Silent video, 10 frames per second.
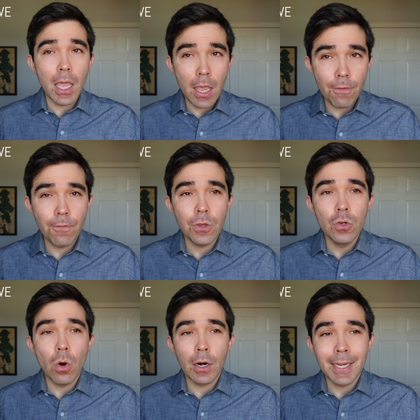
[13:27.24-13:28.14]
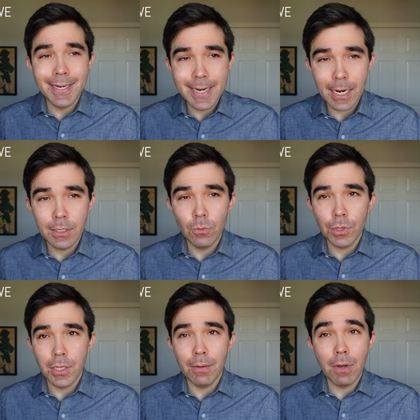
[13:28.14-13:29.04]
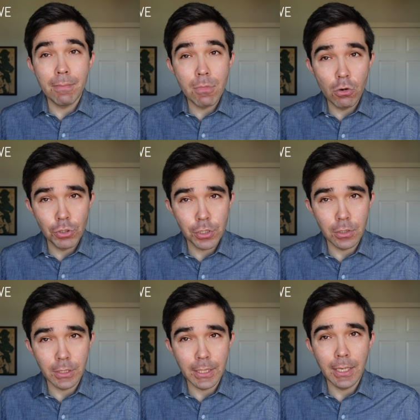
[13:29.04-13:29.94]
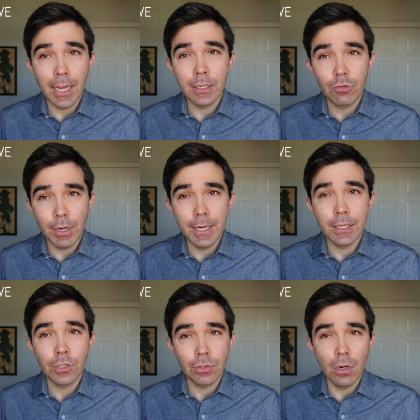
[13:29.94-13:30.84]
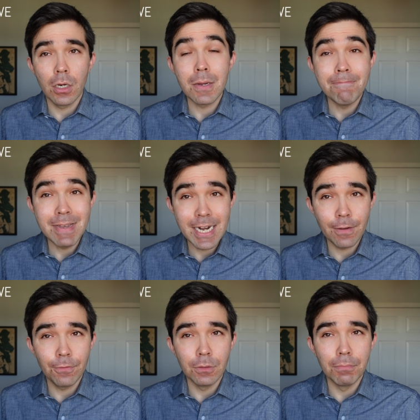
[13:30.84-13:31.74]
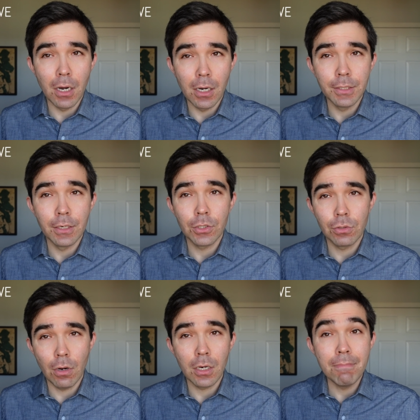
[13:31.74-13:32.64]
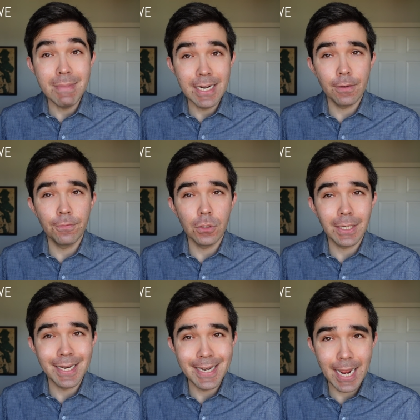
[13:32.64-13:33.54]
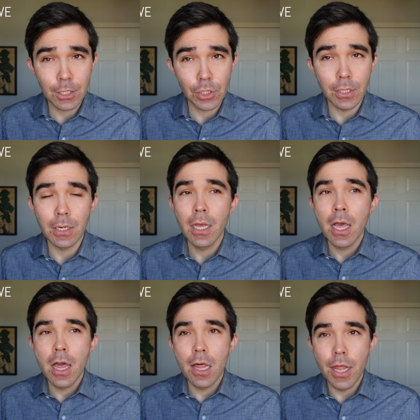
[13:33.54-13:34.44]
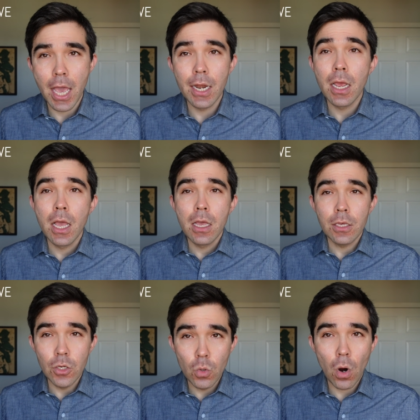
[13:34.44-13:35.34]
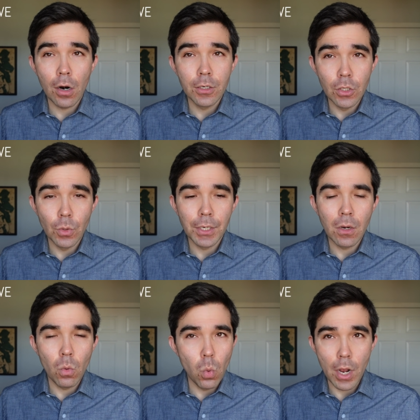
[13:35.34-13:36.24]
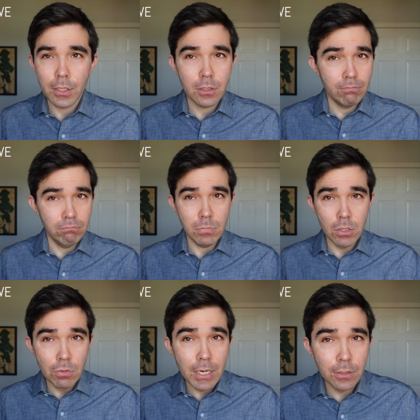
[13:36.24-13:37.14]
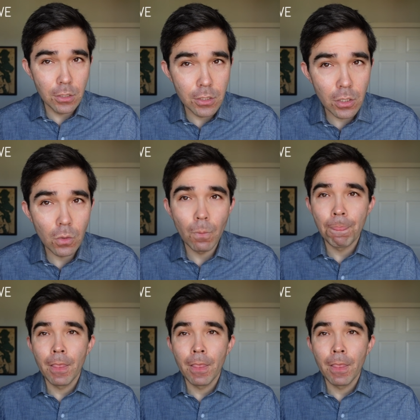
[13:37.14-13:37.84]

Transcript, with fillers: if you are connecting with them emotionally and creating a strong, meaningful bond and a strong, meaningful connection, then you are doing what you need to do.